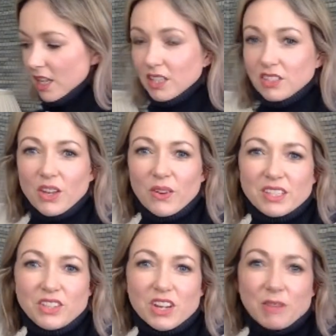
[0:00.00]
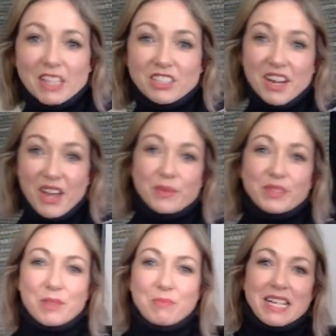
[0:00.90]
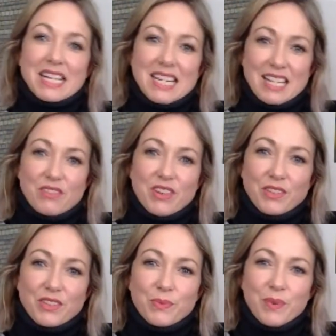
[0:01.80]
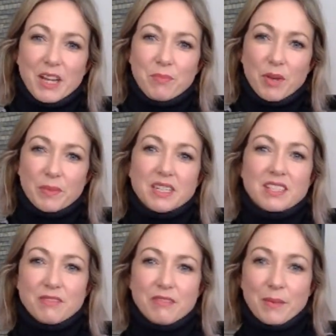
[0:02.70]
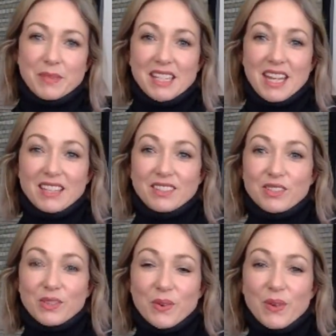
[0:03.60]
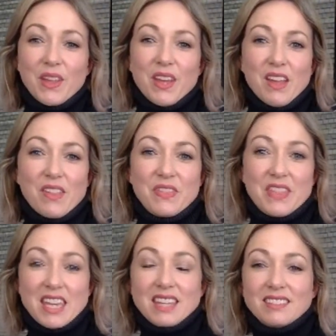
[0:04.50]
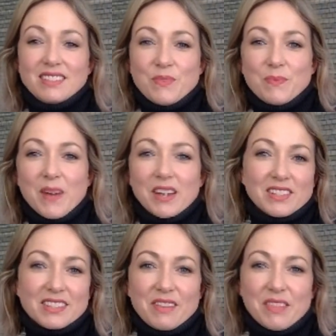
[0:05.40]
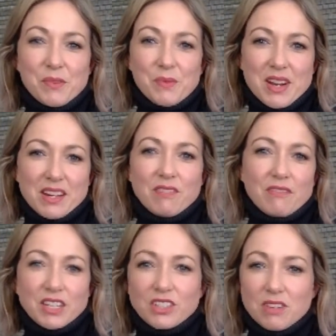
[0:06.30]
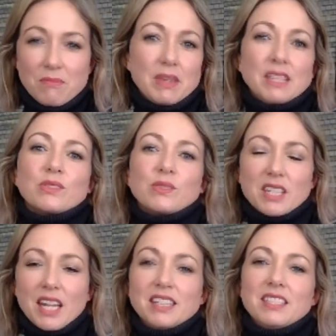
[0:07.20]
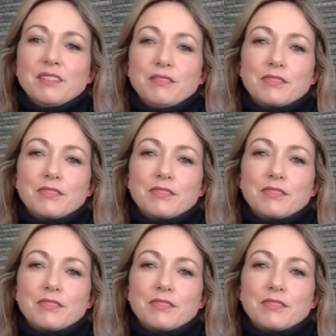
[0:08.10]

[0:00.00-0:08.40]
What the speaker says: So as you can imagine, I was completely thrilled when I popped into the pharmacy and saw these. I just love it when convention meets alternative.